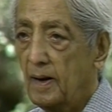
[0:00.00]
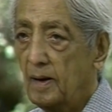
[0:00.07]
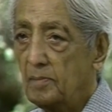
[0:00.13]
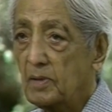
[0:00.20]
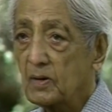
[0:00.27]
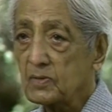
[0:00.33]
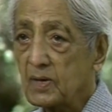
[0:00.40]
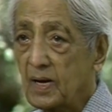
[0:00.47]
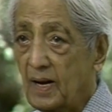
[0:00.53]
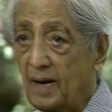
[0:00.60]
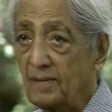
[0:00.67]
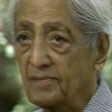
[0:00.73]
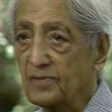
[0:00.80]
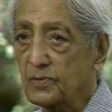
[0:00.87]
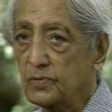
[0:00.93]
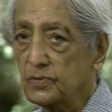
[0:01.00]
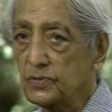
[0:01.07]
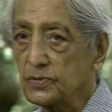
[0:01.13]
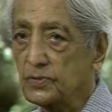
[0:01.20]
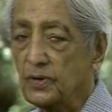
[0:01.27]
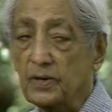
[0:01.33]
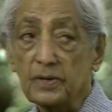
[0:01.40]
about love, could
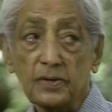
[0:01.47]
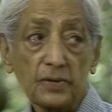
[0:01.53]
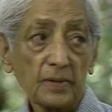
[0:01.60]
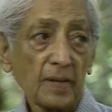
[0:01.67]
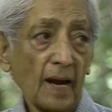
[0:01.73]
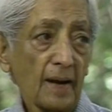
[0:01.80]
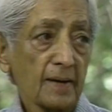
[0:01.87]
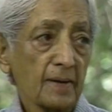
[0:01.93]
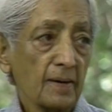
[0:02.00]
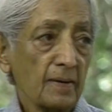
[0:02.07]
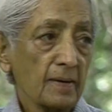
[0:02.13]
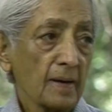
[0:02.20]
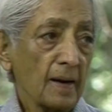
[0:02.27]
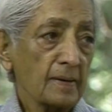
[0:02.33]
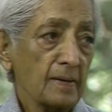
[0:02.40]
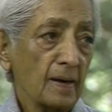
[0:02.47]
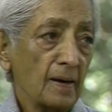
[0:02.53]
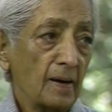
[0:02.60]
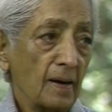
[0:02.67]
you go into that, right?